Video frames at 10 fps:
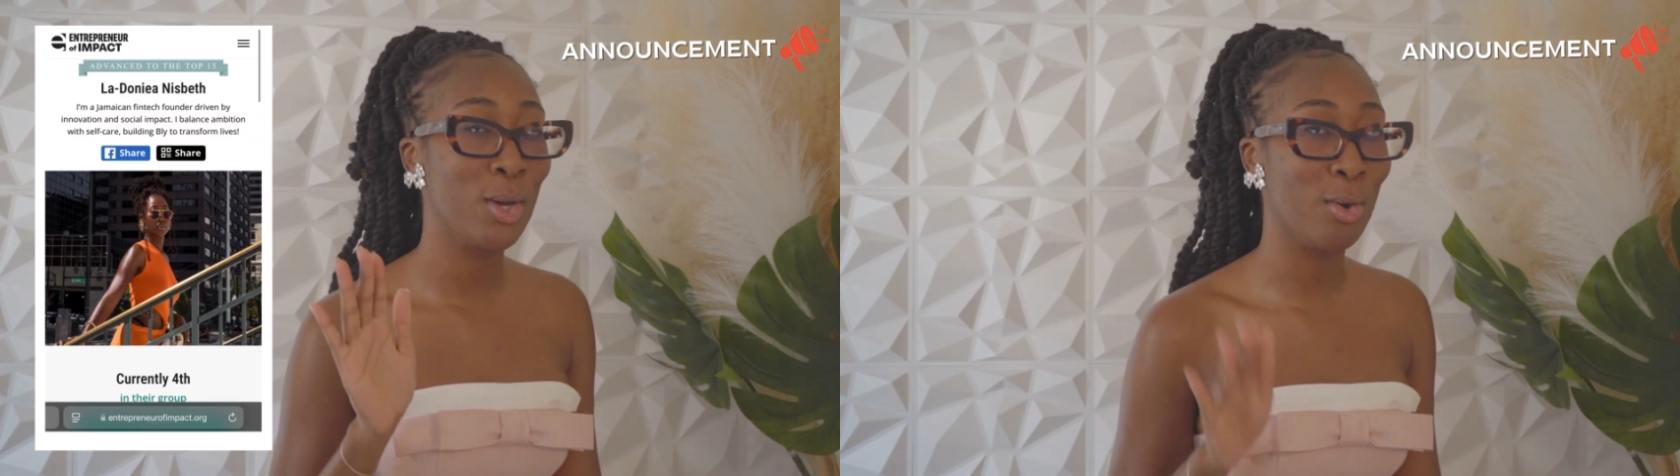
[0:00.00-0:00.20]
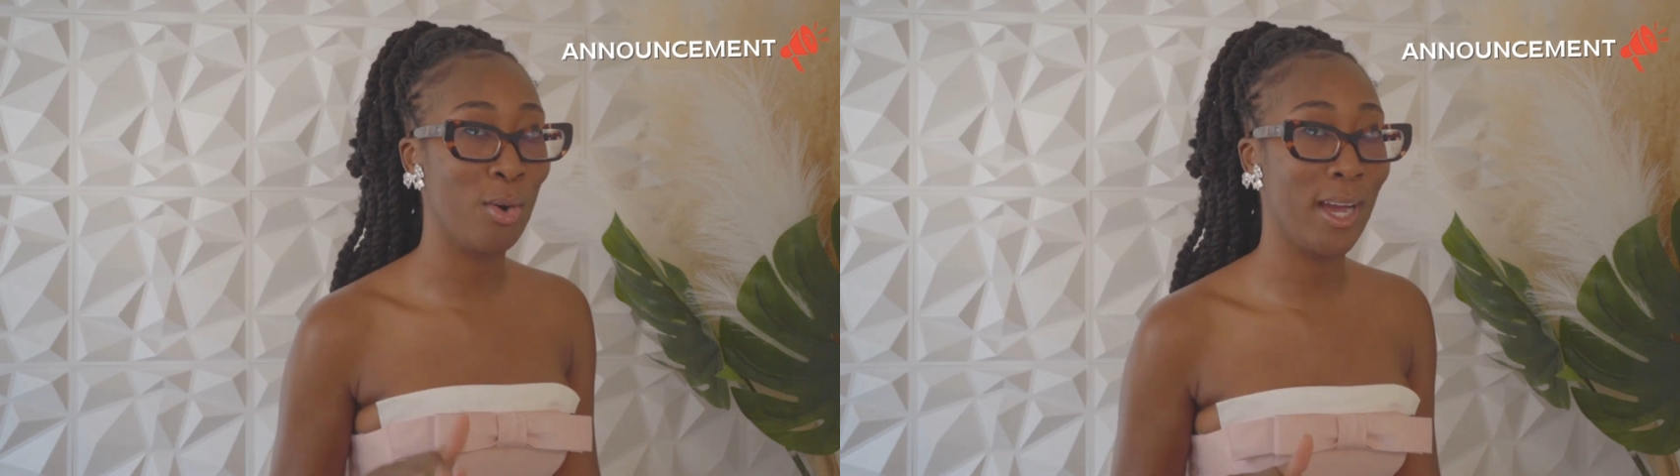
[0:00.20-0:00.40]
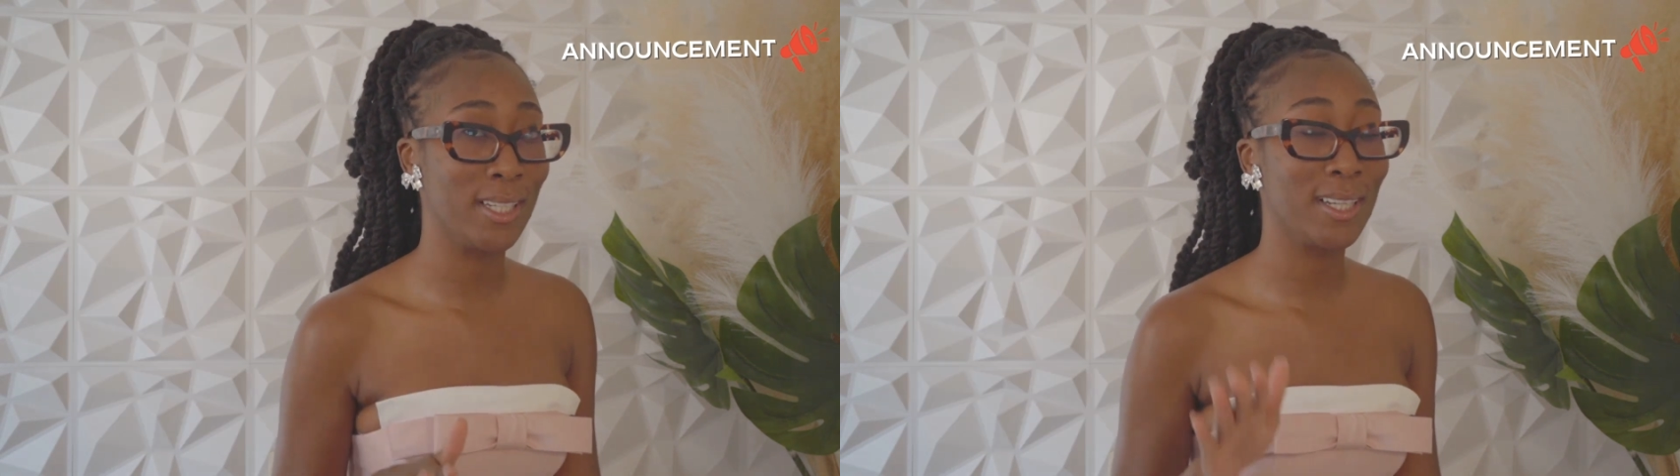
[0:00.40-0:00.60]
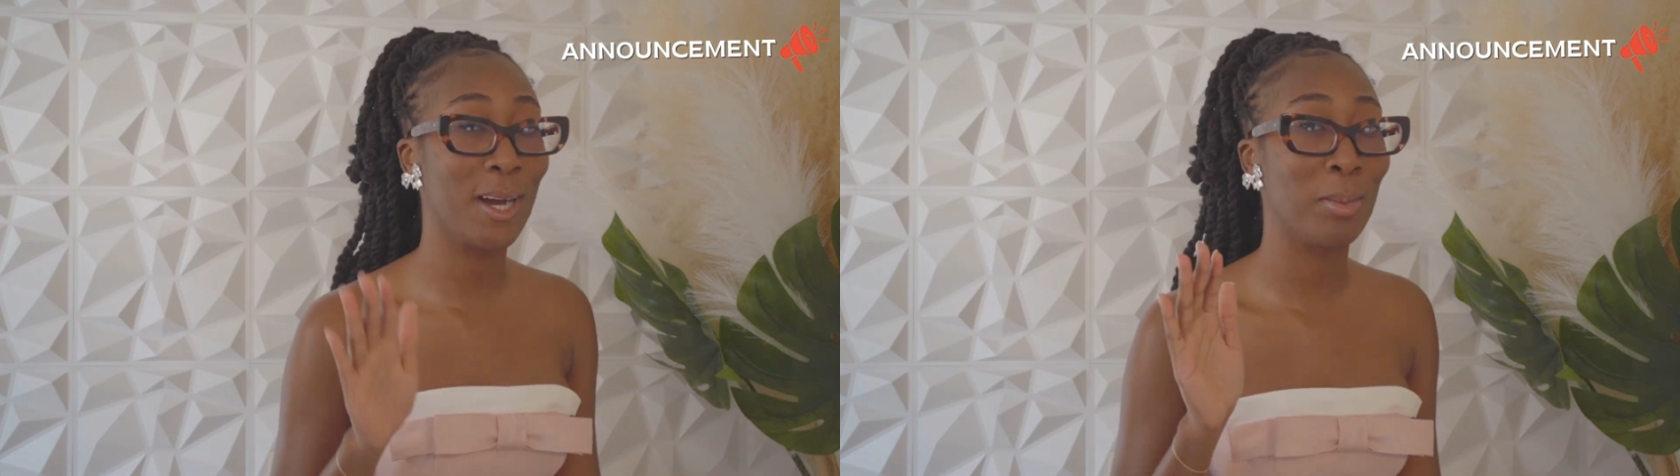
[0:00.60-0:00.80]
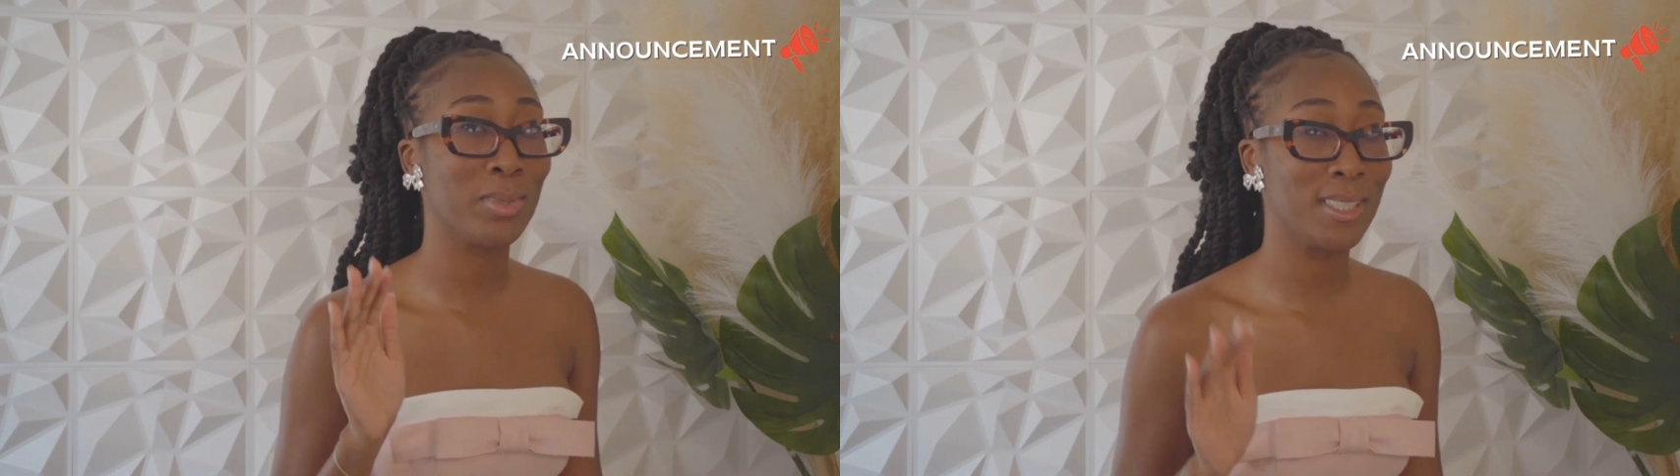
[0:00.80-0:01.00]
grant
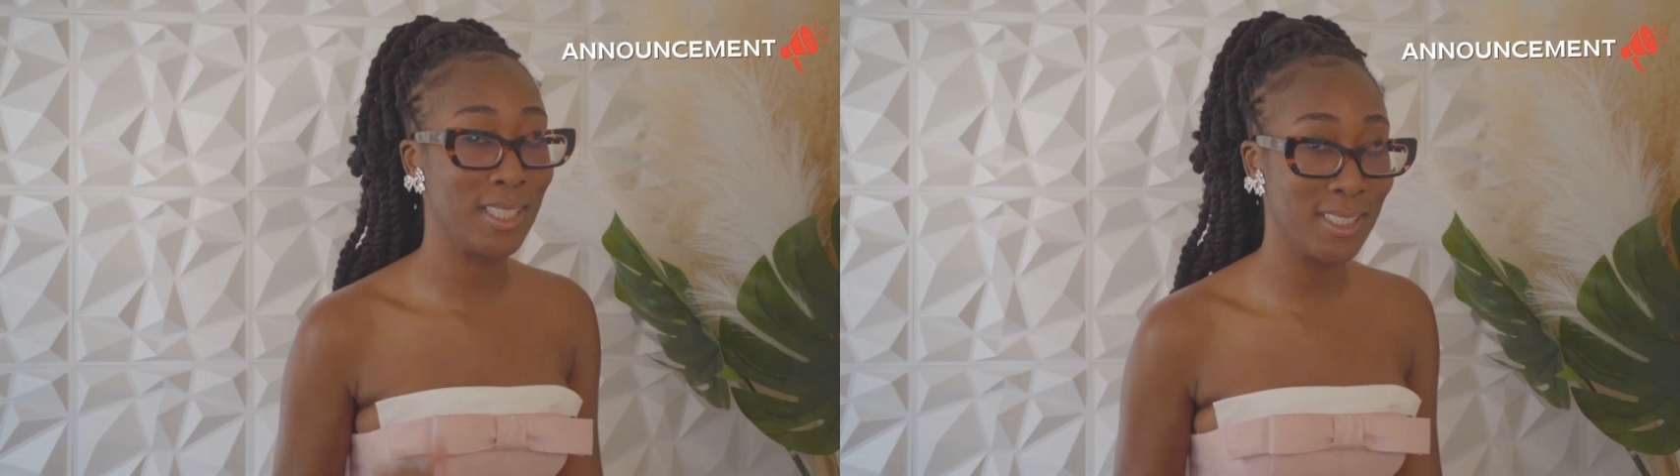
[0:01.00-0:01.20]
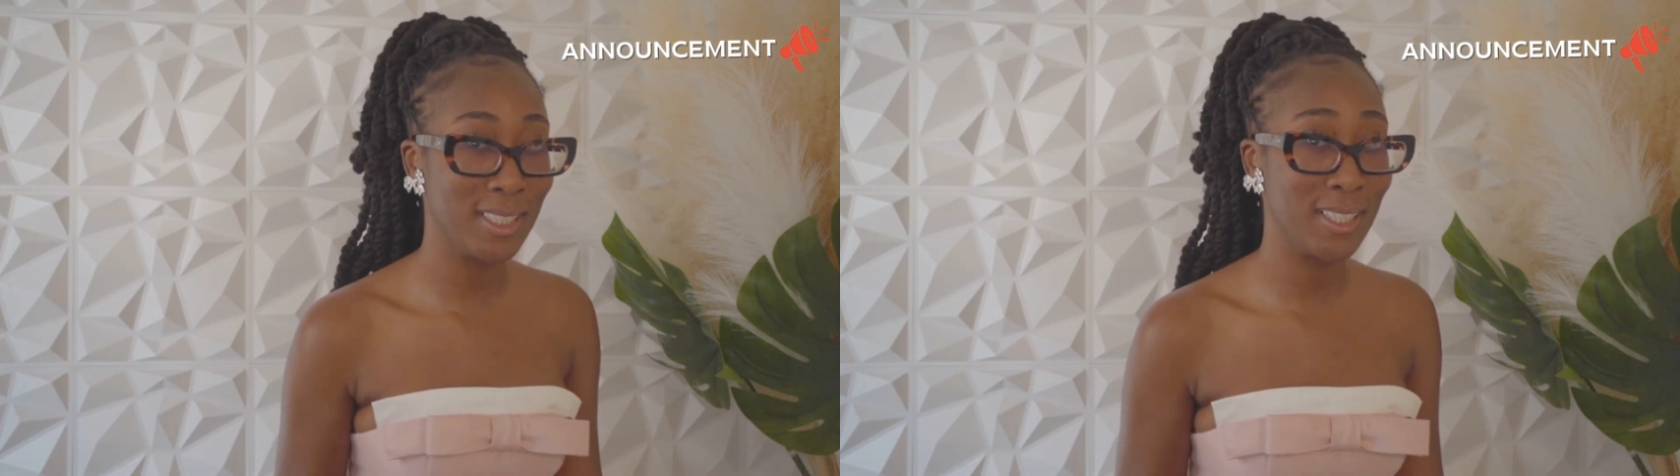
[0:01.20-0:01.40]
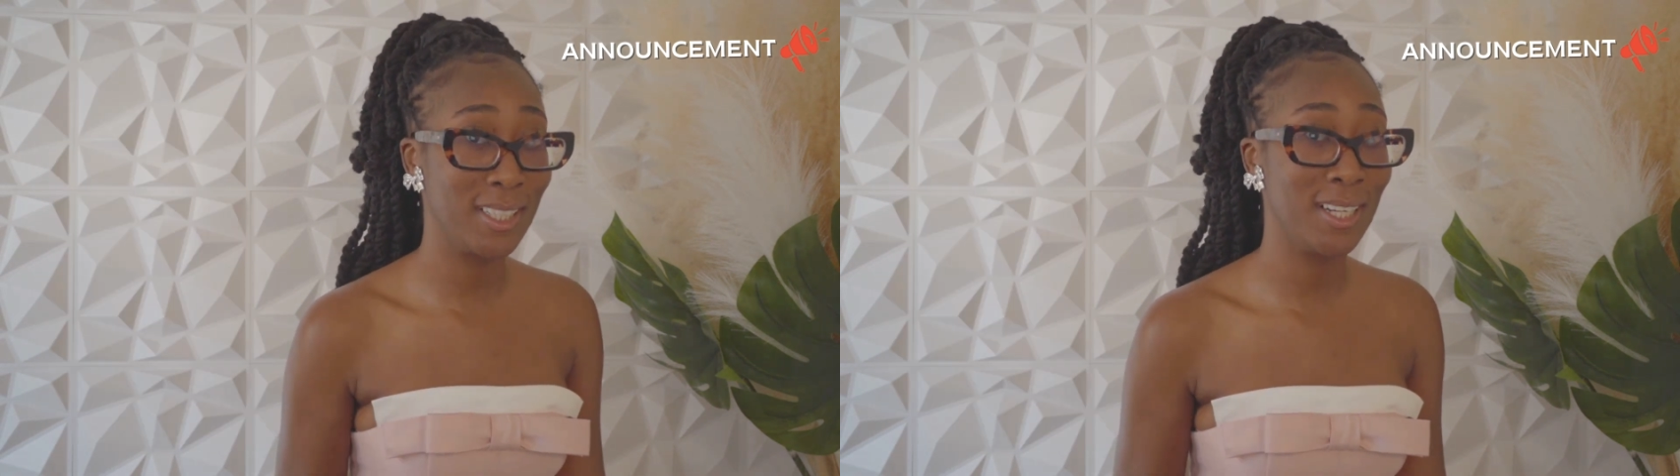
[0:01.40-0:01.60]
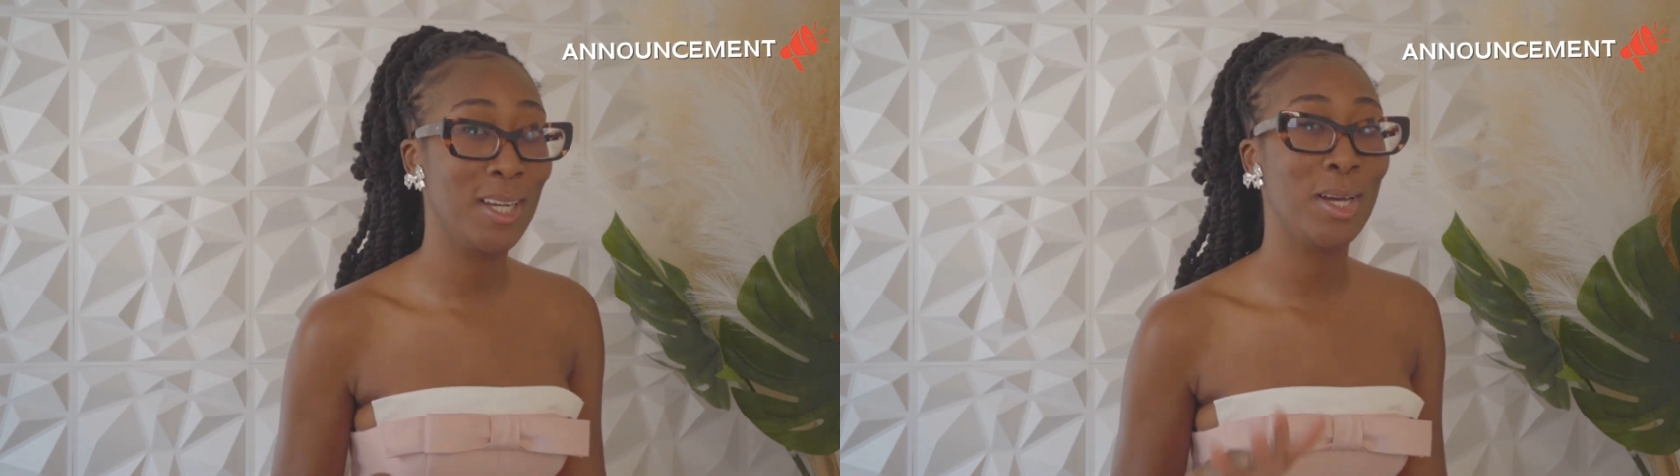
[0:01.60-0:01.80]
competition,